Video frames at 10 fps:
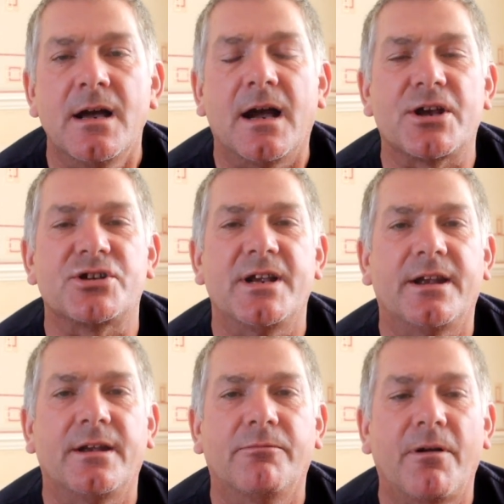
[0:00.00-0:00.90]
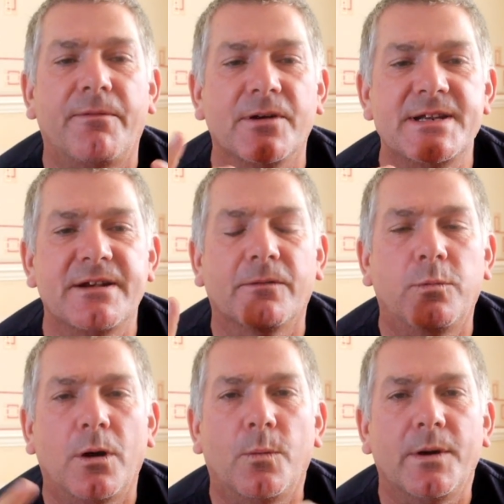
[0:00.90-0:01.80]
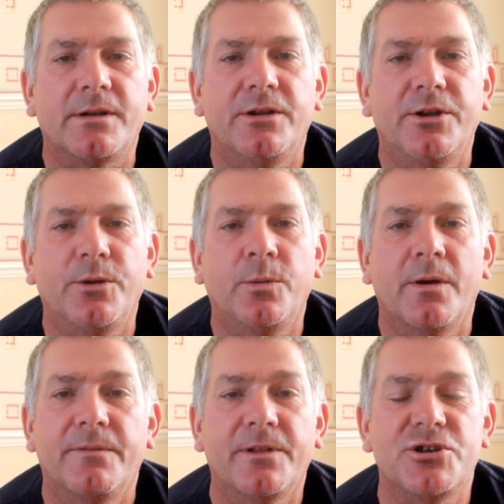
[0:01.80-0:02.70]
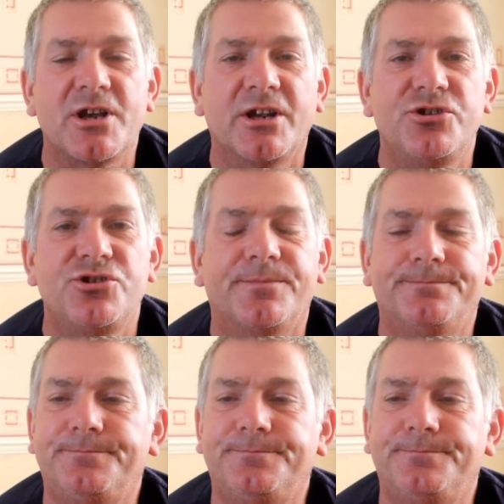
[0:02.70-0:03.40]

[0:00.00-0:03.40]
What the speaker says: I actually had a rough idea of what I wanted to do for the challenge.